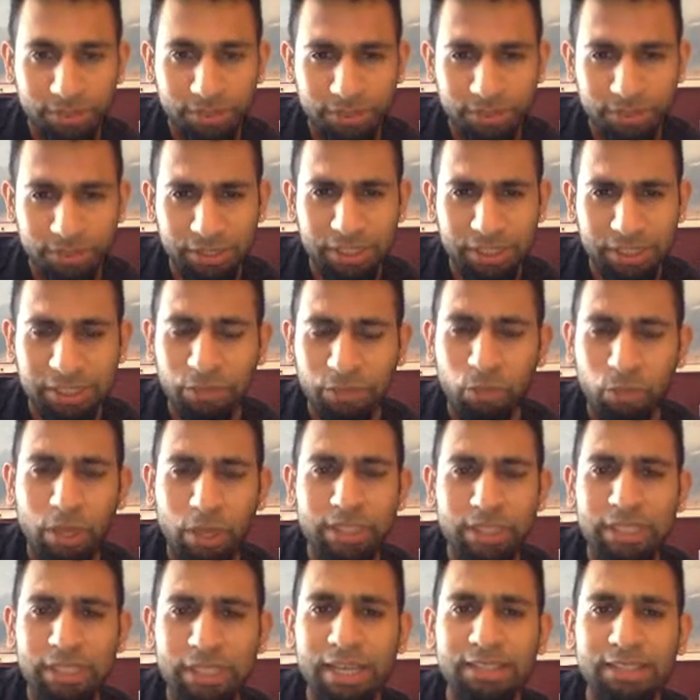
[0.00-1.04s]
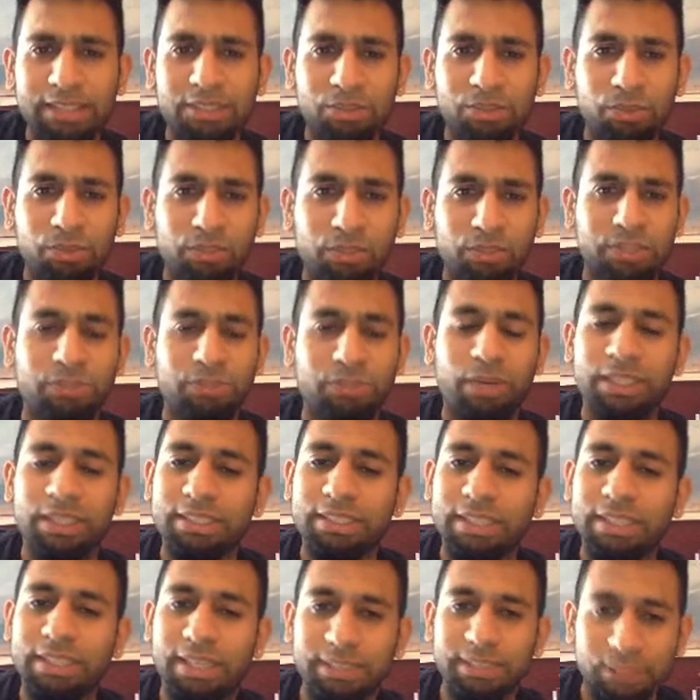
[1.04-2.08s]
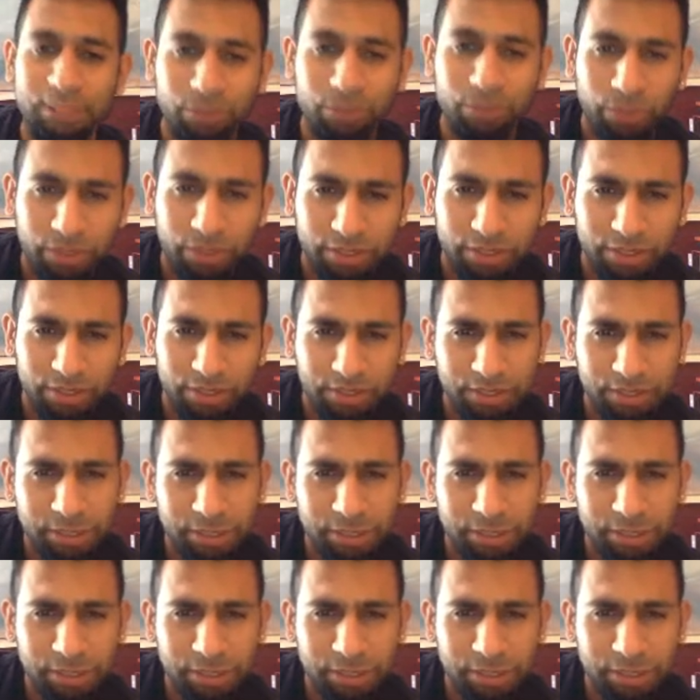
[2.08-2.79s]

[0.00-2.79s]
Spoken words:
Okay, like why the answer worked, why the tactic worked,